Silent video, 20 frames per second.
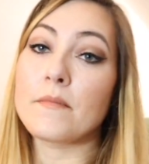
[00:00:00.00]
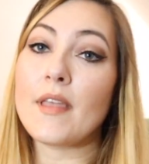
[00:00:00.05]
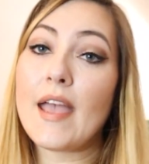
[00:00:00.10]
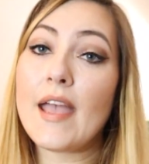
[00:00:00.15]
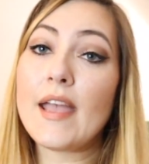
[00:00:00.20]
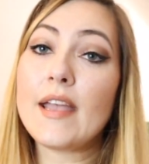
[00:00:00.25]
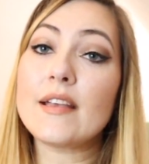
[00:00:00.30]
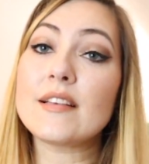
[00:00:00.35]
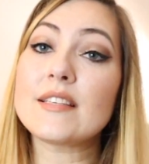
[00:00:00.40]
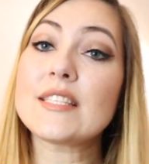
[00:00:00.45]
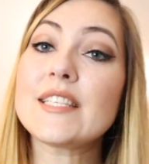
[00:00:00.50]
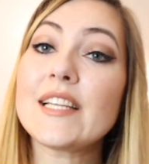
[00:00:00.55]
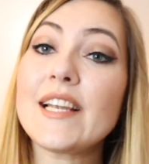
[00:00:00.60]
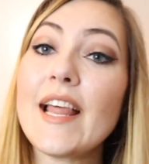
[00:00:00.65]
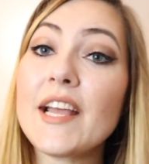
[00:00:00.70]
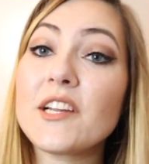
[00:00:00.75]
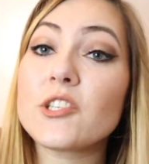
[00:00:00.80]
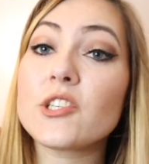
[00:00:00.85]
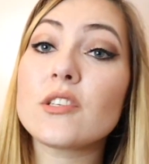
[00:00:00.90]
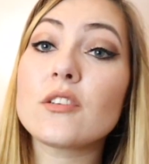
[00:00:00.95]
a
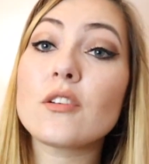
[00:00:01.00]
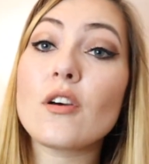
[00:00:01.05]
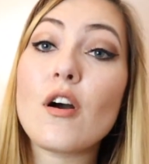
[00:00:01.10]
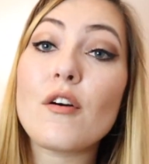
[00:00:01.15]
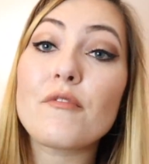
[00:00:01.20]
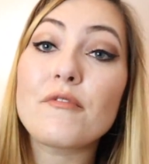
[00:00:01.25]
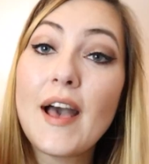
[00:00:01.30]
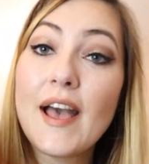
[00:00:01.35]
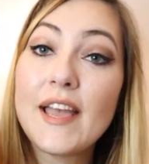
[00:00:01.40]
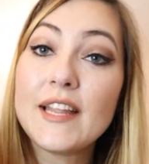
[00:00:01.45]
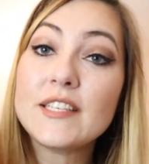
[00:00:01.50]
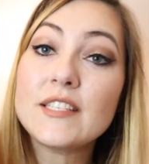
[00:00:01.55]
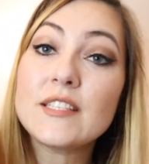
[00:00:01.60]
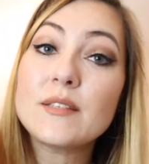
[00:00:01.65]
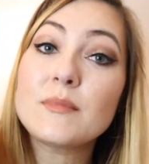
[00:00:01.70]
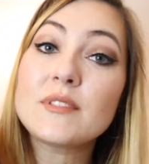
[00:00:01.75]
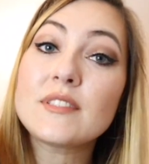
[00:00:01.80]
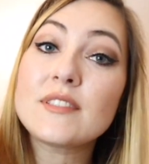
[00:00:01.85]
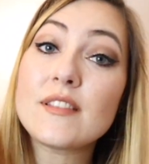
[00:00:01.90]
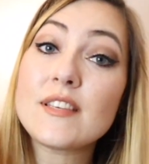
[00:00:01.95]
selection of
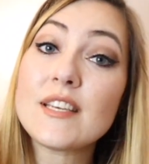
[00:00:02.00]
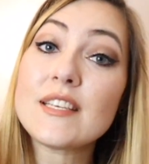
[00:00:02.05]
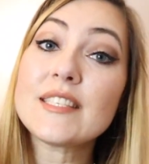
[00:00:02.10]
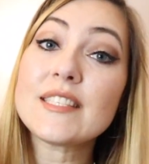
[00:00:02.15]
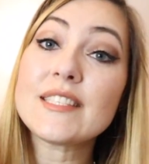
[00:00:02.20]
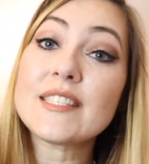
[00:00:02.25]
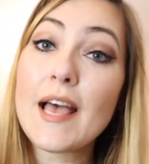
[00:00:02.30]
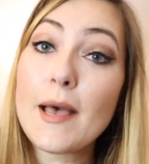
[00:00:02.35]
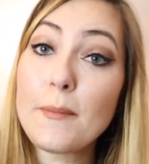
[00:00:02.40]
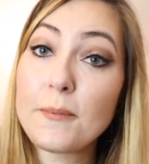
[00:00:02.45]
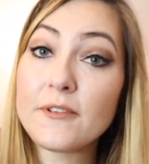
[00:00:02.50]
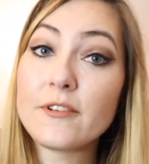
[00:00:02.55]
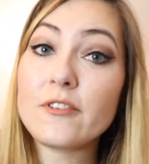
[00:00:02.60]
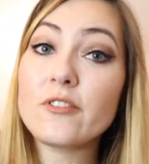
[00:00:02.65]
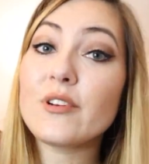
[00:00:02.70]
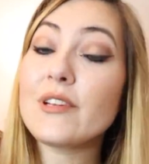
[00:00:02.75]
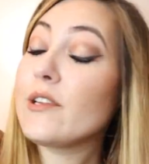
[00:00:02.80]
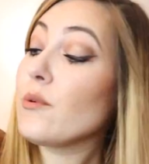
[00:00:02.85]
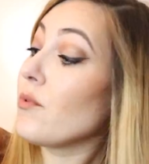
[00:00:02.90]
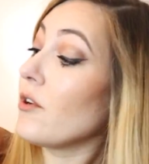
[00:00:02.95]
items, this
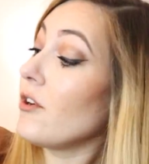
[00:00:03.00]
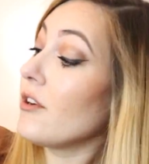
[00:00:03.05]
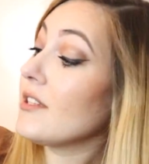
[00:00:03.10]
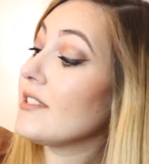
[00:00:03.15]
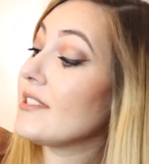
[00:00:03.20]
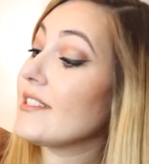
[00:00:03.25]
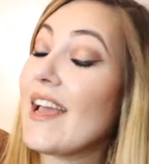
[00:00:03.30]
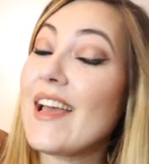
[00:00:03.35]
absolutely works.